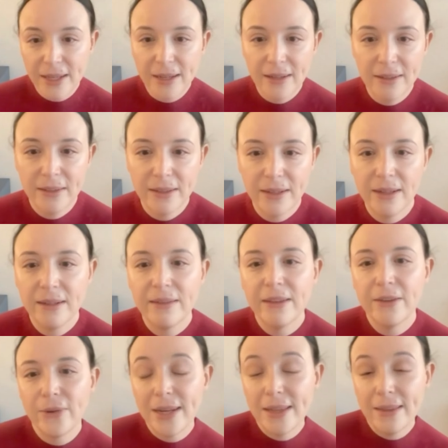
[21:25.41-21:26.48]
And
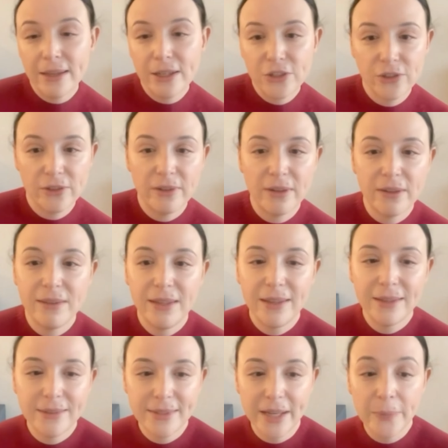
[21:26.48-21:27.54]
the validation, I
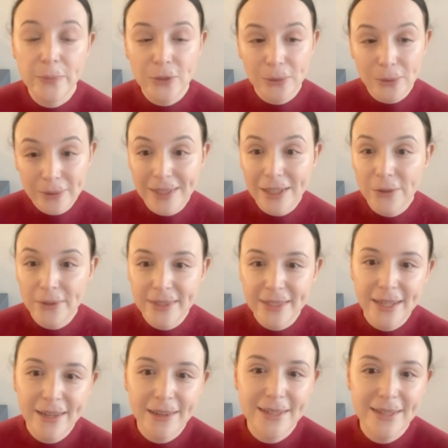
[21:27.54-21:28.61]
think it's absolutely
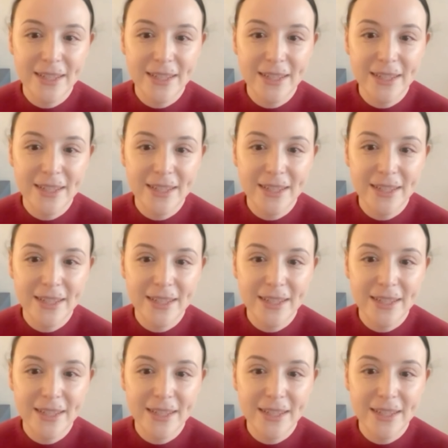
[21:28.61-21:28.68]
critical,